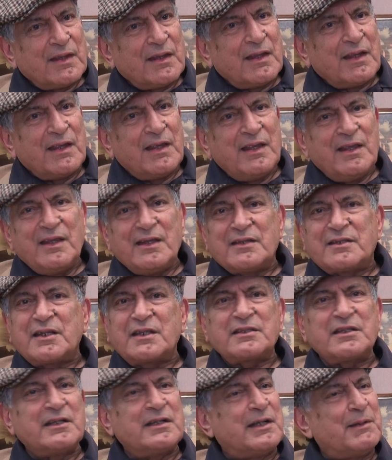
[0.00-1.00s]
He is
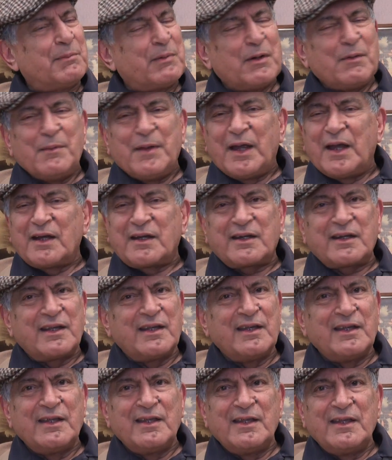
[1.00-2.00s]
such a diplomat.
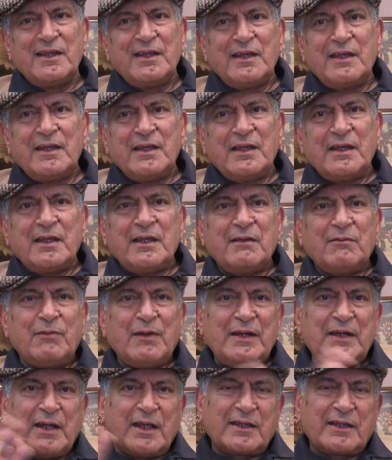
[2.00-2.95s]
When